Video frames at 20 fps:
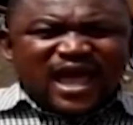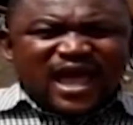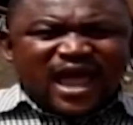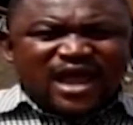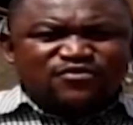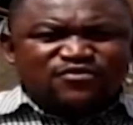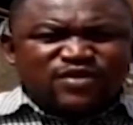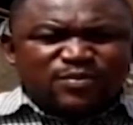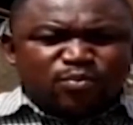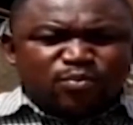
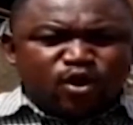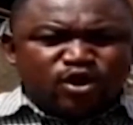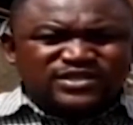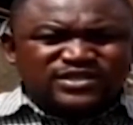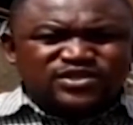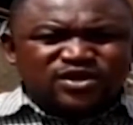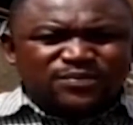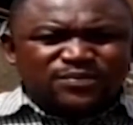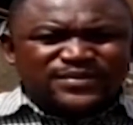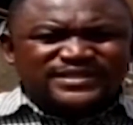and
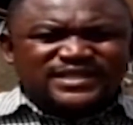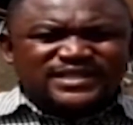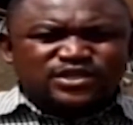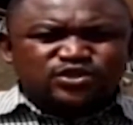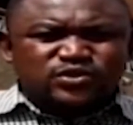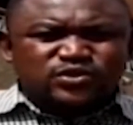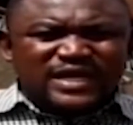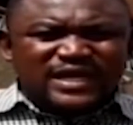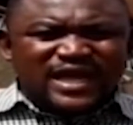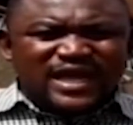reports
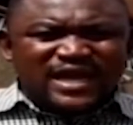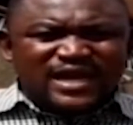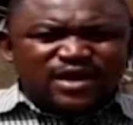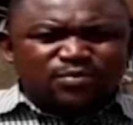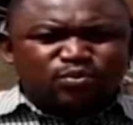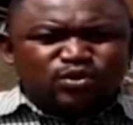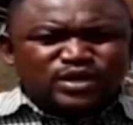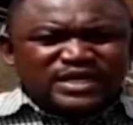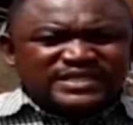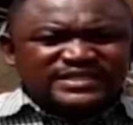submitted to the
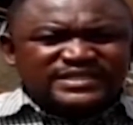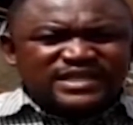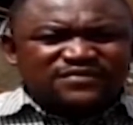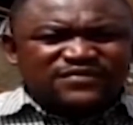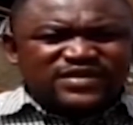Ghana Police